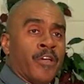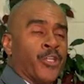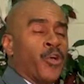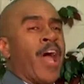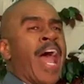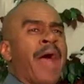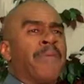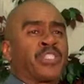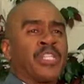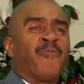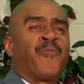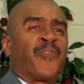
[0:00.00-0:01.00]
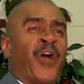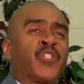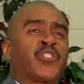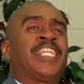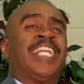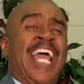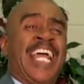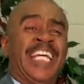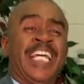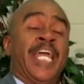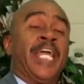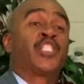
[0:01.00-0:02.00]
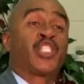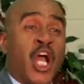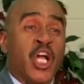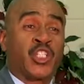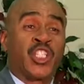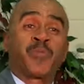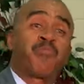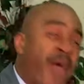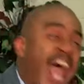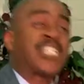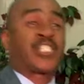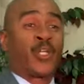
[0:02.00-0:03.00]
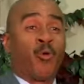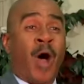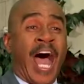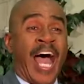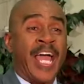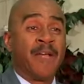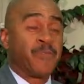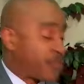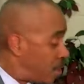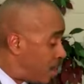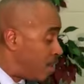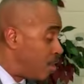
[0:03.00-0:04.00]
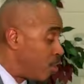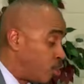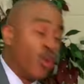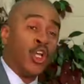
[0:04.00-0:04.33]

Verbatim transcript: You have some first lady in churches, pastor wives, you